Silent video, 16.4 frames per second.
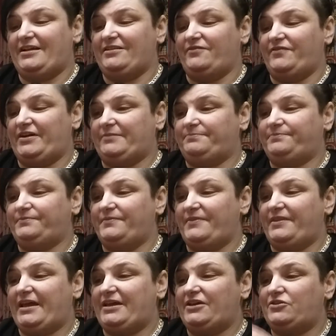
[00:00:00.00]
Love it.
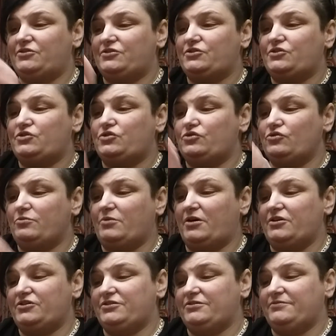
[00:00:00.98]
Thank you so
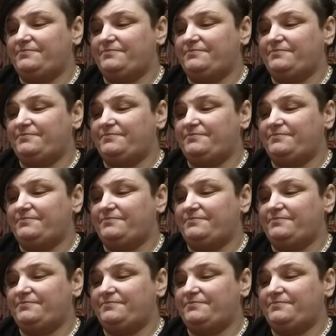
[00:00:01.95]
much.